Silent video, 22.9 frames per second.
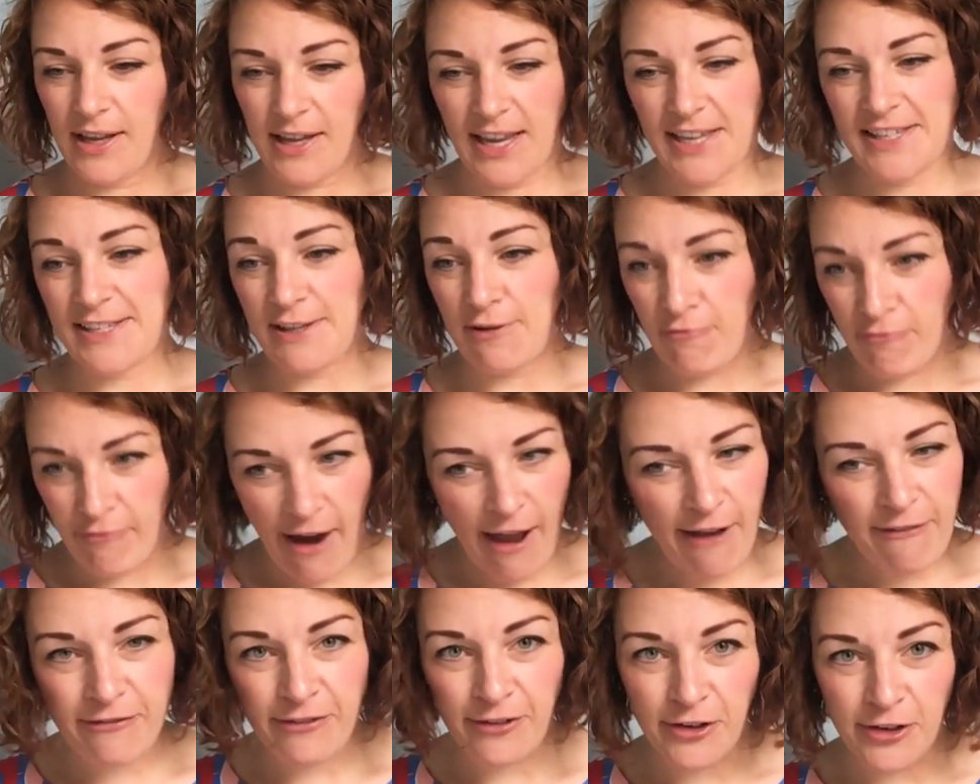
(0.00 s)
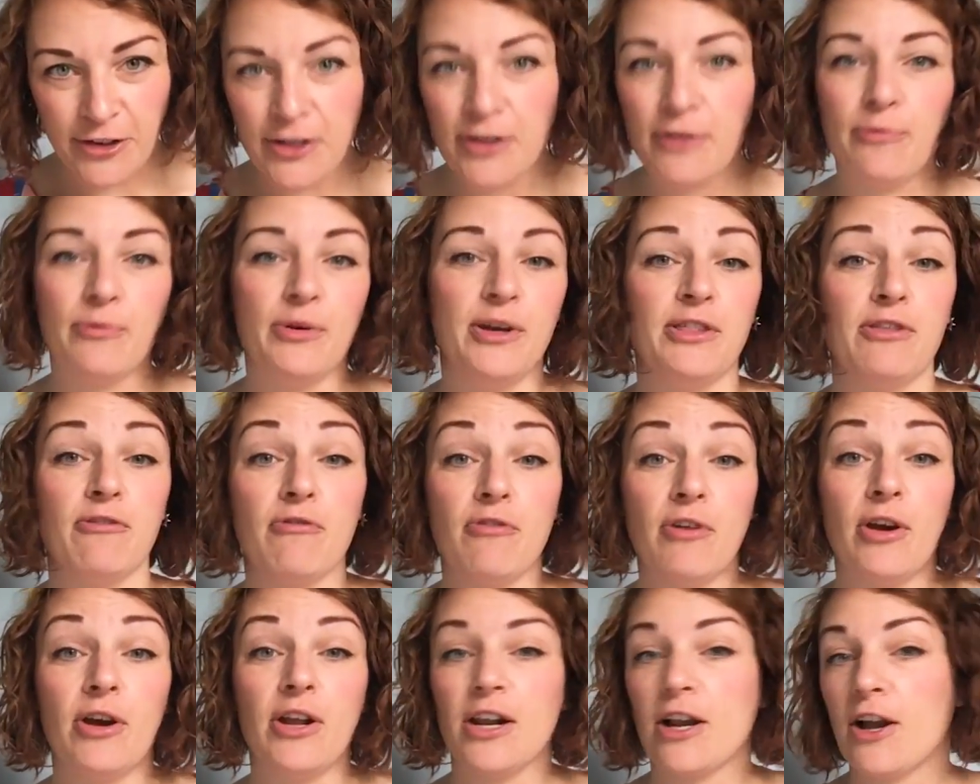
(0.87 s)
I guess, a raffle with
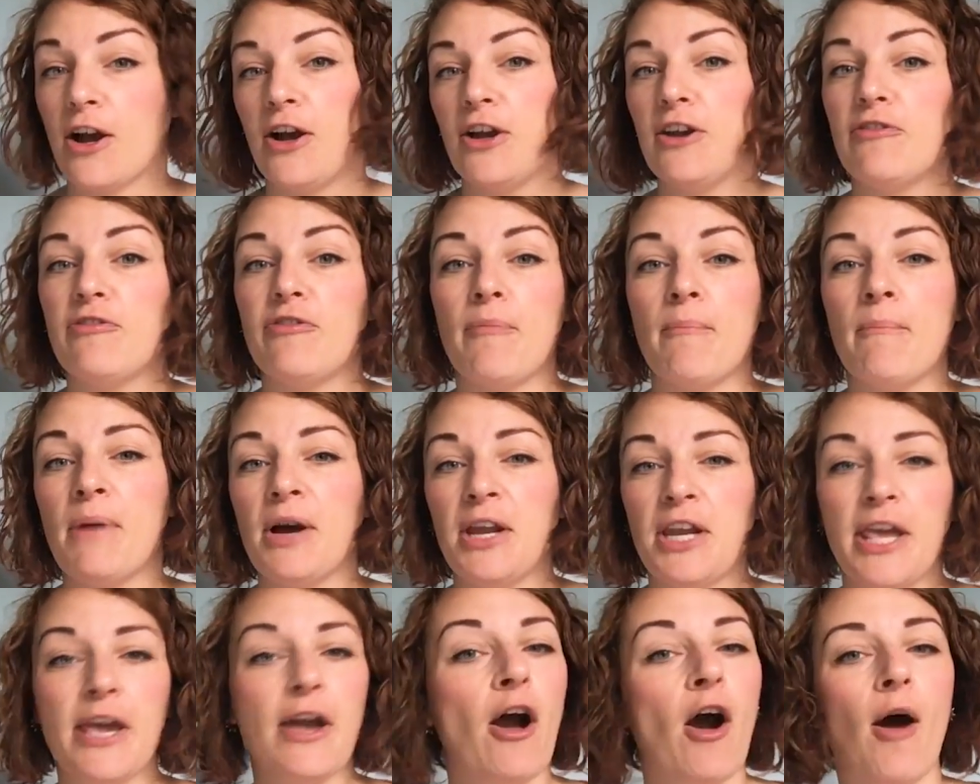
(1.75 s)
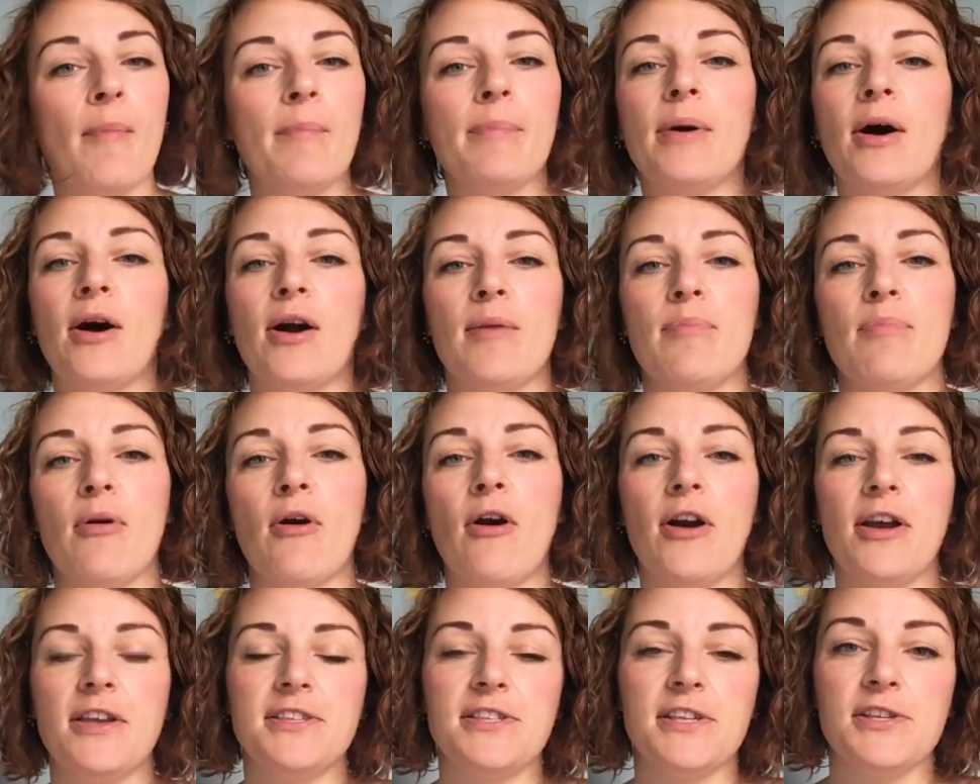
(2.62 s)
kind of money can't buy
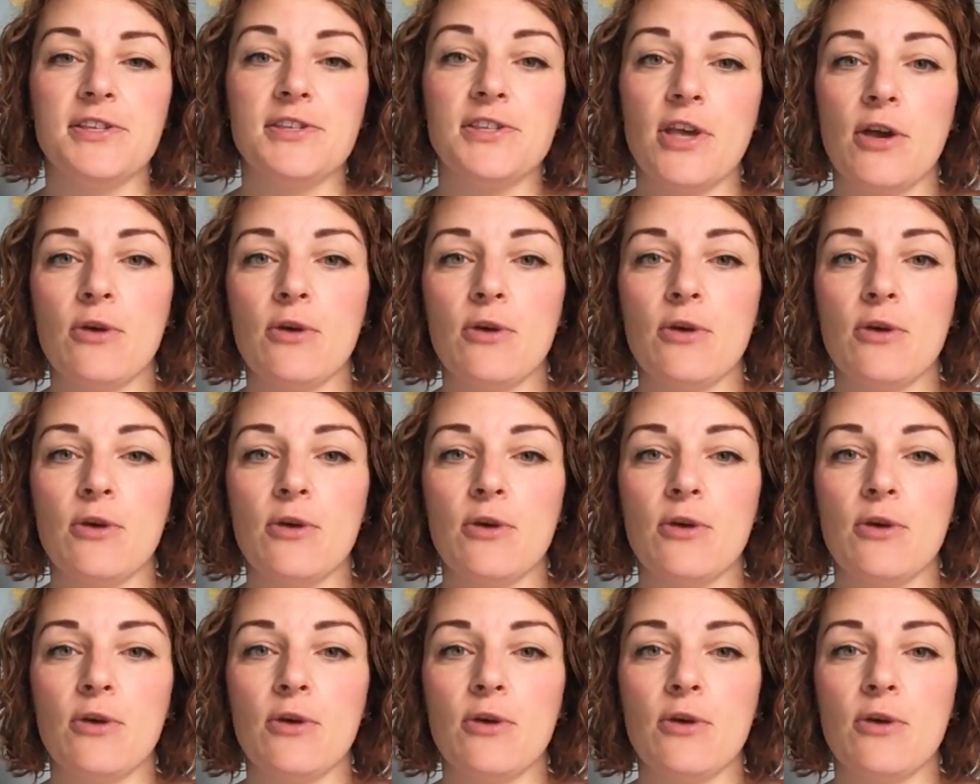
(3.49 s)
prizes.